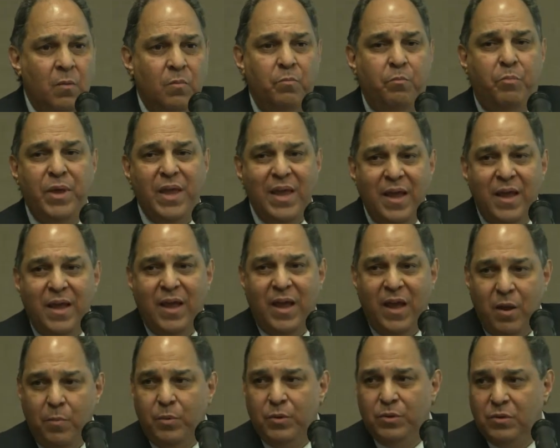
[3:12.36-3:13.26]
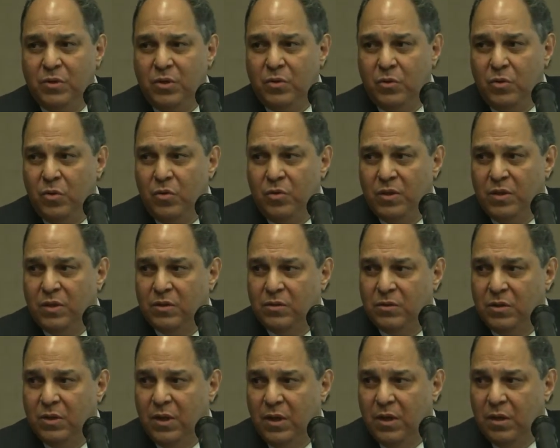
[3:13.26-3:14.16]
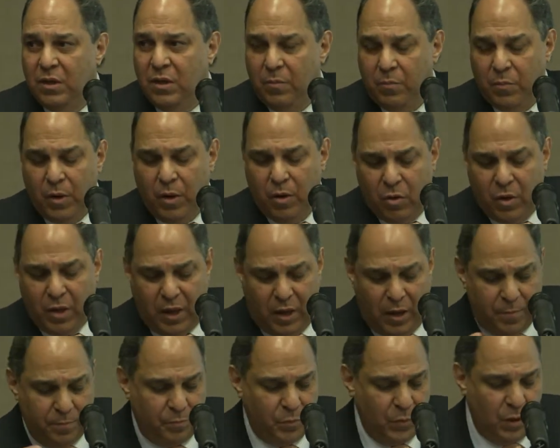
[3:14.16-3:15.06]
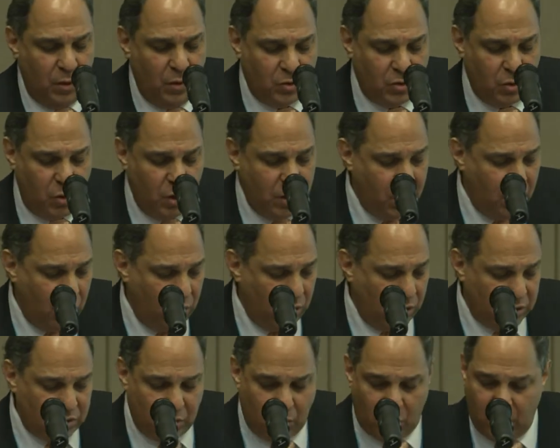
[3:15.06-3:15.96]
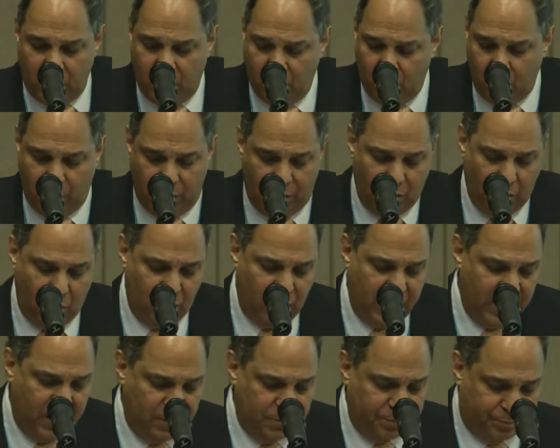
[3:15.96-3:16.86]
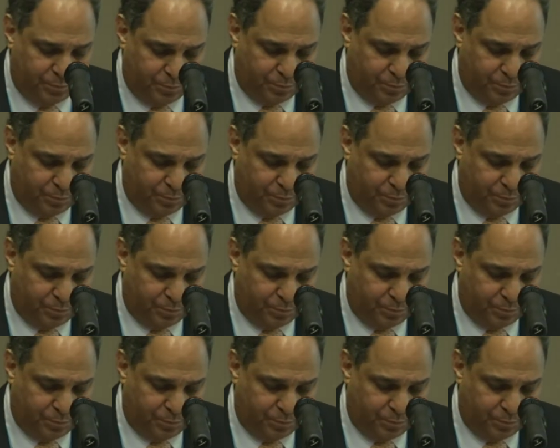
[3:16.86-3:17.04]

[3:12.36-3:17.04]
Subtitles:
being able to do this. Okay. So here we go then.